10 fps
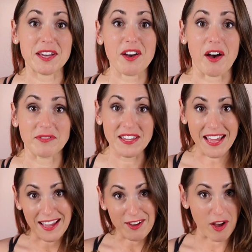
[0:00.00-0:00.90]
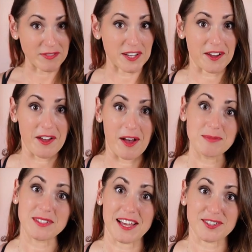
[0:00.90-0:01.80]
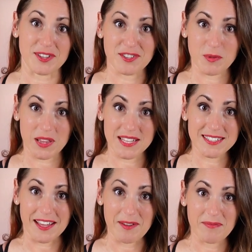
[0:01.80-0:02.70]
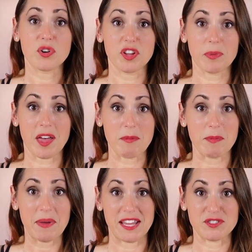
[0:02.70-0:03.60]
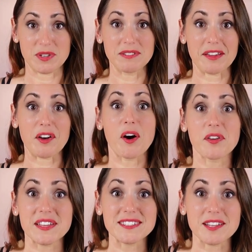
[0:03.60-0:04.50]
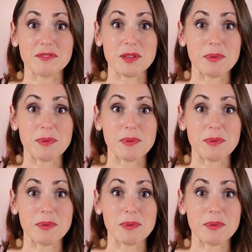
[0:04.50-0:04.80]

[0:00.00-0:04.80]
coffee at coffee.com/lunchwithlisa. Or you could become a patron like all these lovely